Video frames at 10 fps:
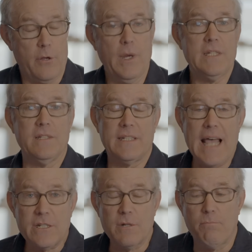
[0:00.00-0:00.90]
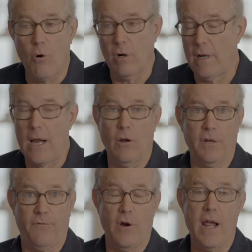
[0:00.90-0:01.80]
the reason that's important not
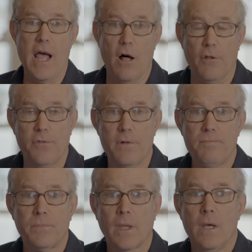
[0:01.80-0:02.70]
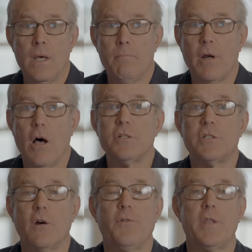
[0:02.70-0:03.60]
only for health, but
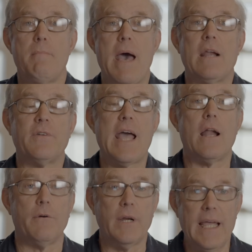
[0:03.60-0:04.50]
also for the amount of caloric